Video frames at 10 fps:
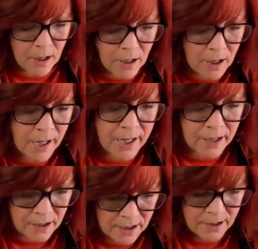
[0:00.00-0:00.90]
All
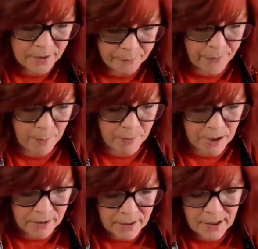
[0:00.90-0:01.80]
right, now I'm going
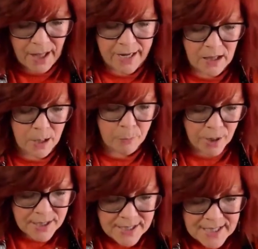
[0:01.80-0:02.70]
to lightly
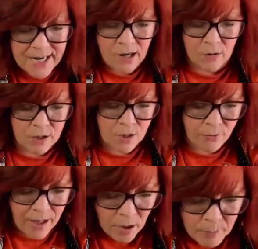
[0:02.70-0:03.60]
press down so
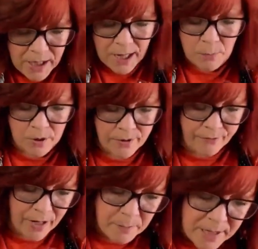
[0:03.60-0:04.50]
that I'll be able to
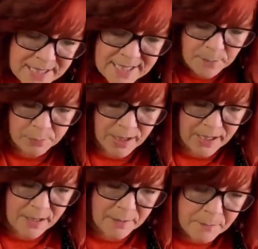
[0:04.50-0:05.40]
find my template.